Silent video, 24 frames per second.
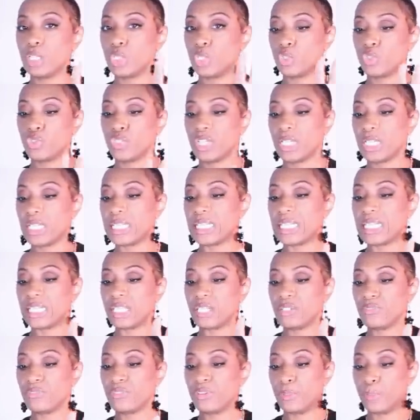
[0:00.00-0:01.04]
the trend is
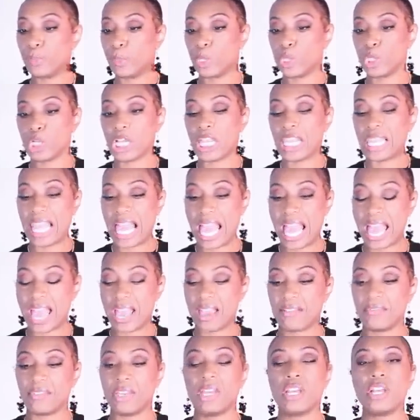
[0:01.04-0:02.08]
still very much
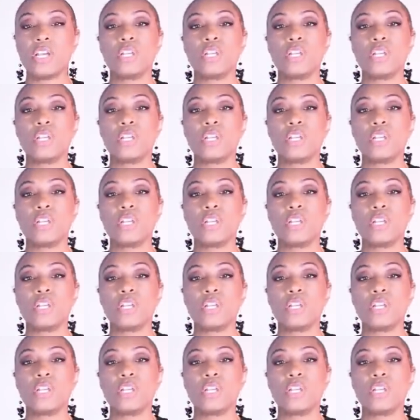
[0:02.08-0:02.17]
alive.